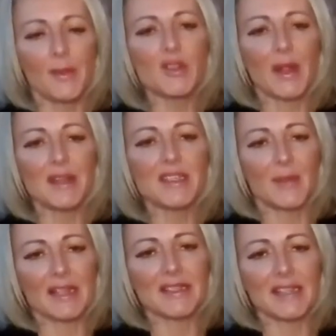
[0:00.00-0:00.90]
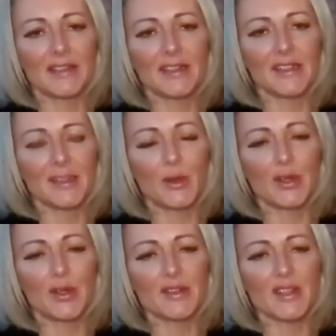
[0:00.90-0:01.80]
20 minutes early in the
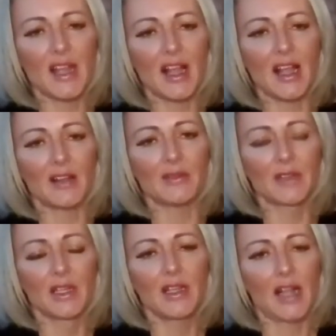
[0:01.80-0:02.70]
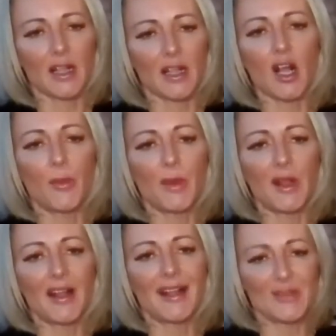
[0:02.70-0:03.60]
morning to have a
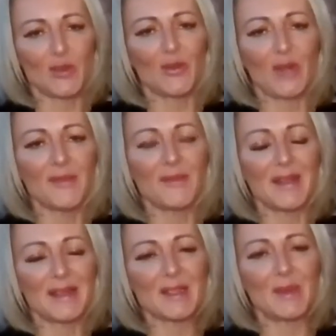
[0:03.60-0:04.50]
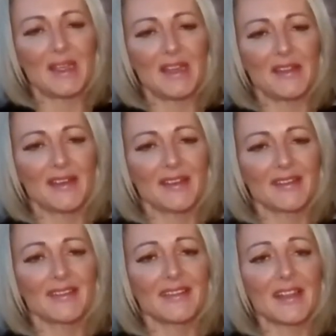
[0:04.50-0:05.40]
cuppa and do 5 minutes breathing
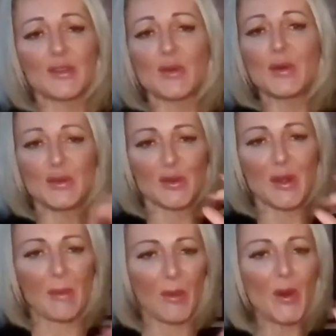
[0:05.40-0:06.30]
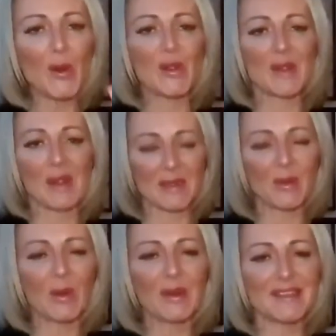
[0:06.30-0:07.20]
is going to do them more good at this
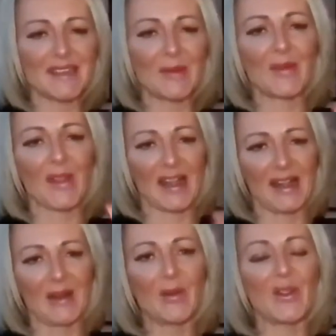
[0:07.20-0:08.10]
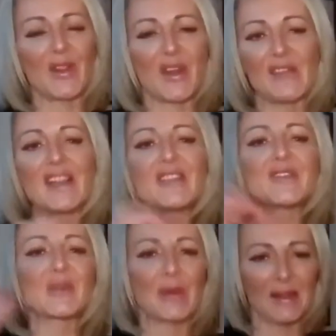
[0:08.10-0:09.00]
point in time for their health and their
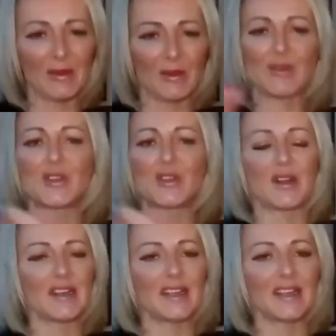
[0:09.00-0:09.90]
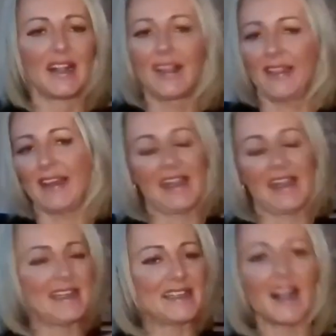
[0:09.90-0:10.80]
eventual weight loss journey than
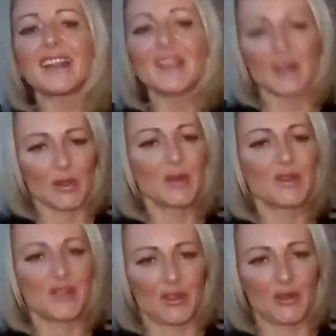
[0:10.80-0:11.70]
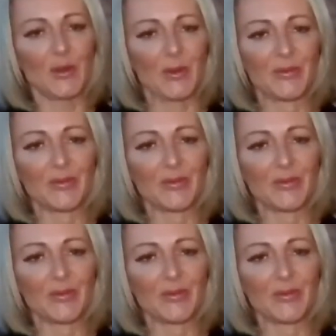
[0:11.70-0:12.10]
any diet is going to do.